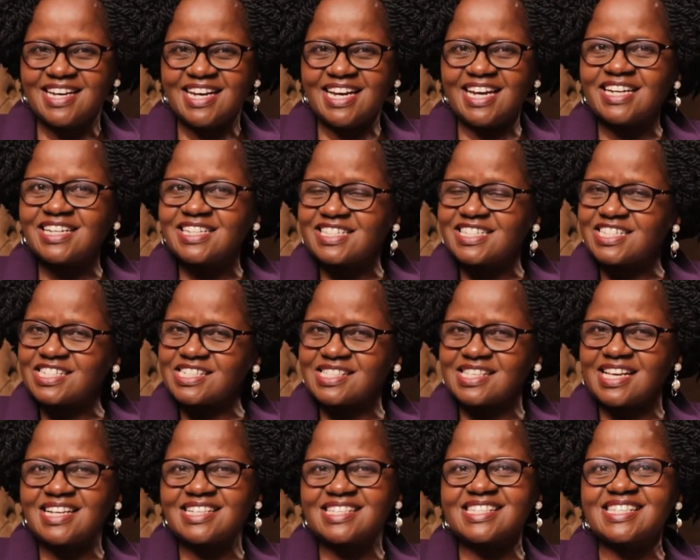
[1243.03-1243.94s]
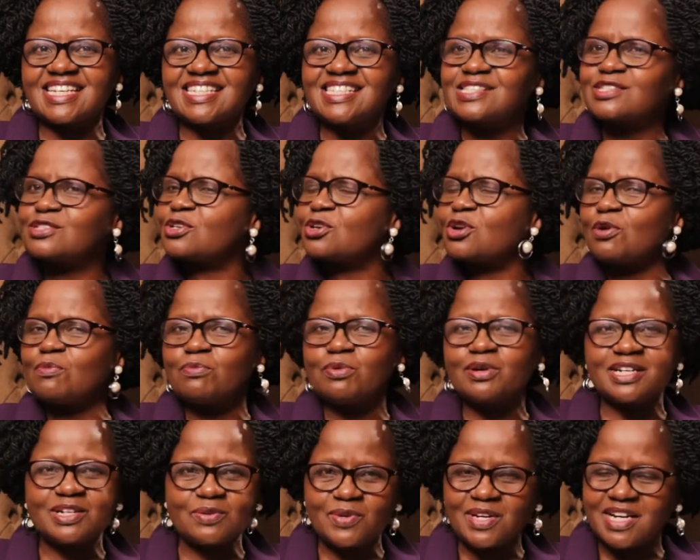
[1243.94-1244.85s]
And Jesus says,
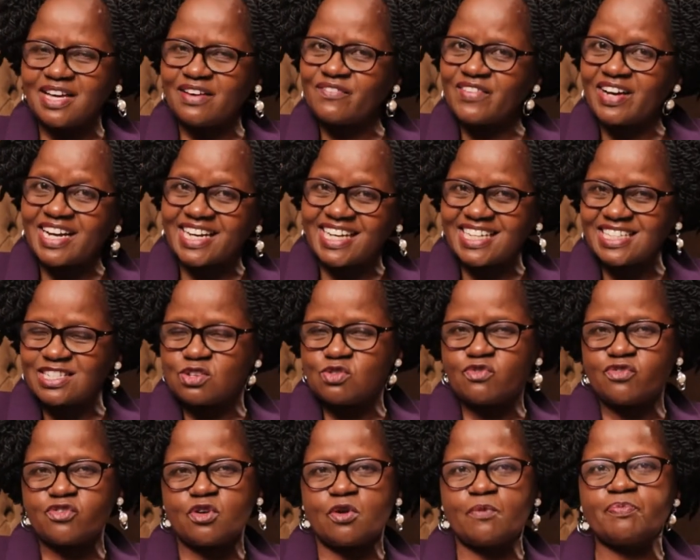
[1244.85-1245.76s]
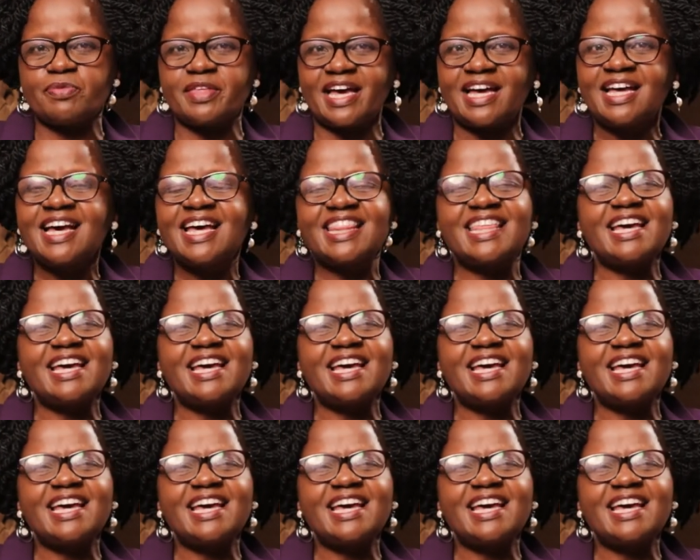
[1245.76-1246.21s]
nobody will ever get you from there.